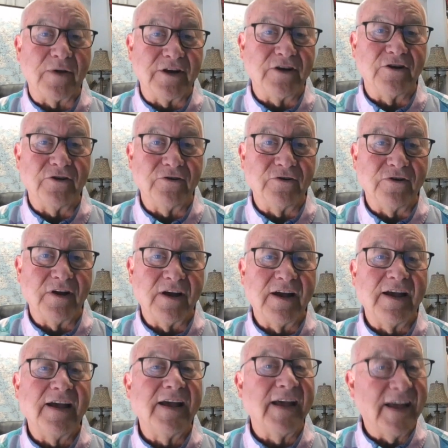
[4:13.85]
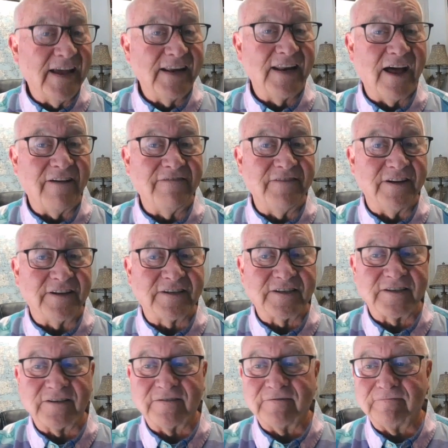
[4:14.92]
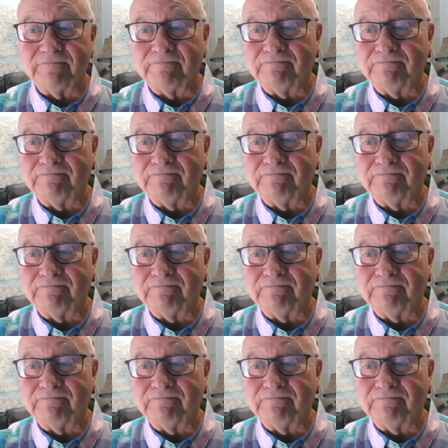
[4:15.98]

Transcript: we knew he loved us.